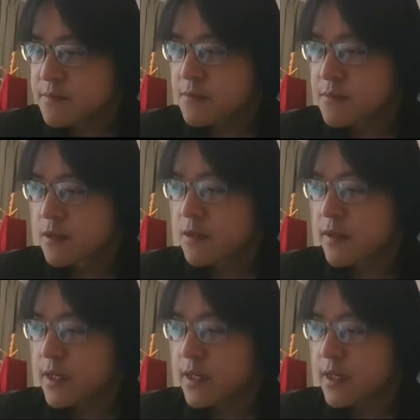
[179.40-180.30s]
Okay,
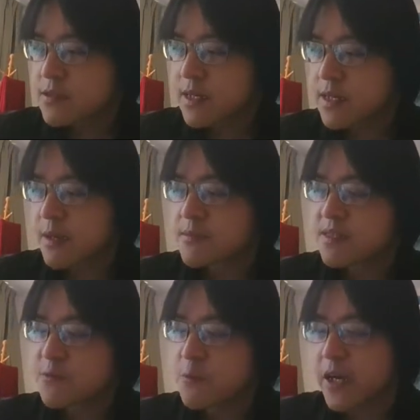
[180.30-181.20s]
so sometimes
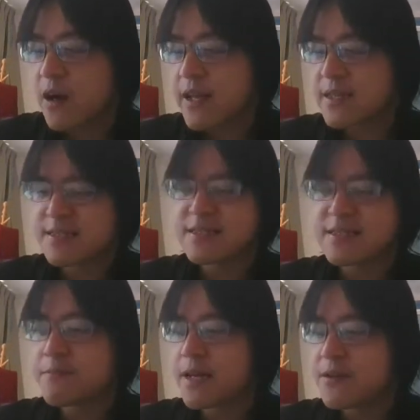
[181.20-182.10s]
we call it a system,
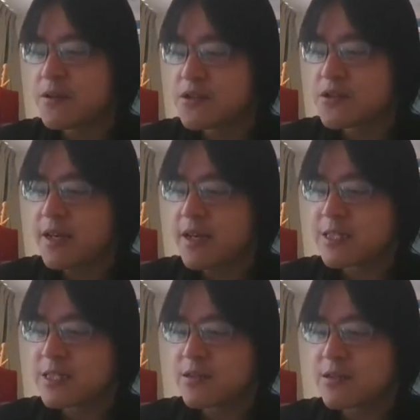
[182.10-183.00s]
but usually
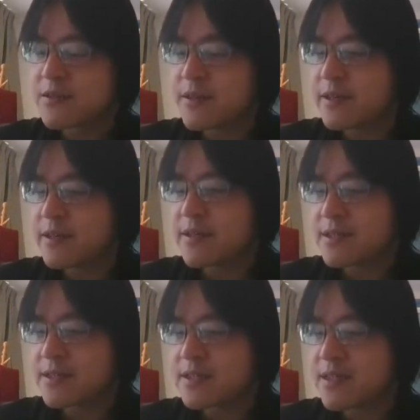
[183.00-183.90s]
the
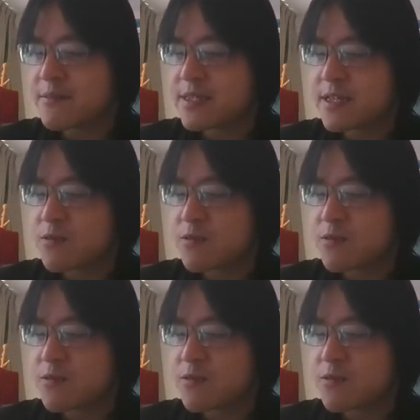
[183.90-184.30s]
system is just one